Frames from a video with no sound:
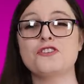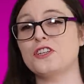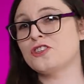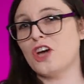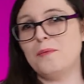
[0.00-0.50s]
you
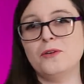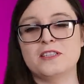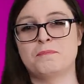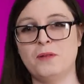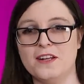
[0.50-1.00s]
can double
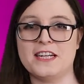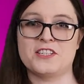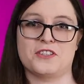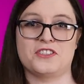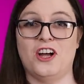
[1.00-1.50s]
as Blood
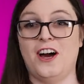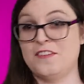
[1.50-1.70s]
Angels now.